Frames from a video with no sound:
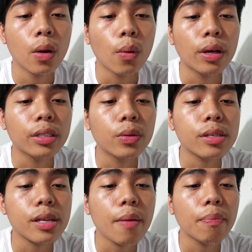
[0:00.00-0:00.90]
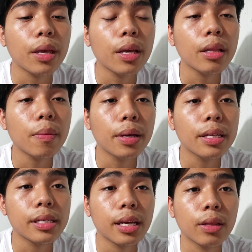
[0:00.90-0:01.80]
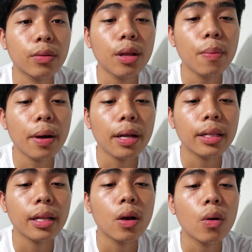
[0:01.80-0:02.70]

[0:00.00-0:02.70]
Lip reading: When she was emptying the beans into the pan,